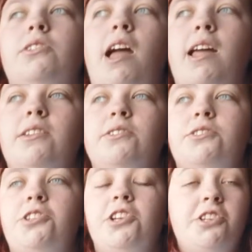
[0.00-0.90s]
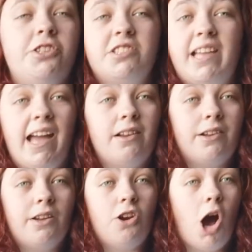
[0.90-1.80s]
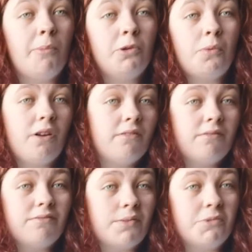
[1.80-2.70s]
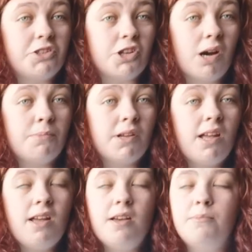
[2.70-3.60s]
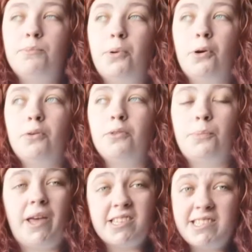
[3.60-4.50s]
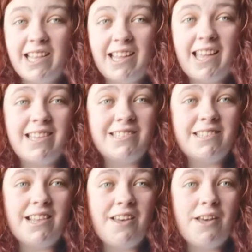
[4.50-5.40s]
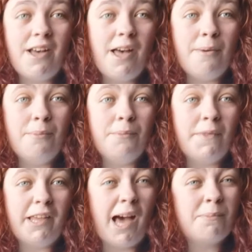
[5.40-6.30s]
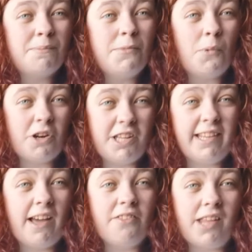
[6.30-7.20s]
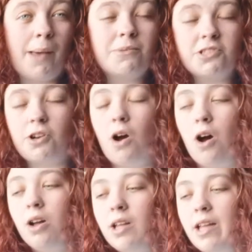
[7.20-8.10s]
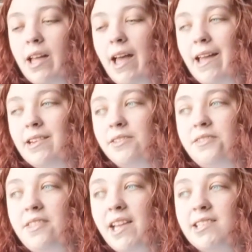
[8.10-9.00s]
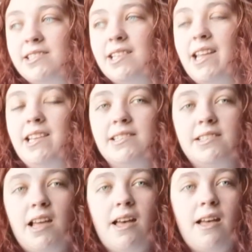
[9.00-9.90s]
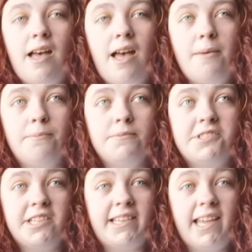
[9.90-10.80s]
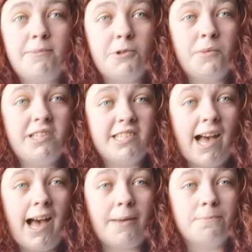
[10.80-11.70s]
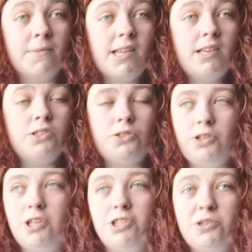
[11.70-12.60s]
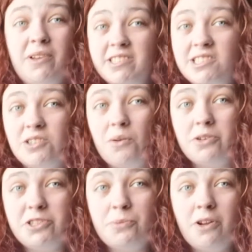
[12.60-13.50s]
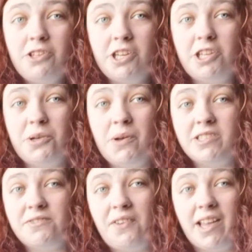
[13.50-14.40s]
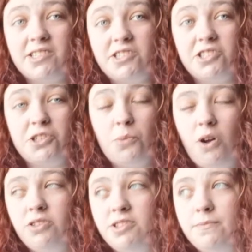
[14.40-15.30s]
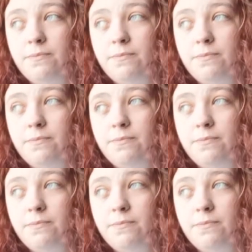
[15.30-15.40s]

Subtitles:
And you can just get a normal one from the shop, but the best thing is the one you can get on the App Store, and this is to keep you in time. So you can do it as slow as you want, you can do it as fast as you want,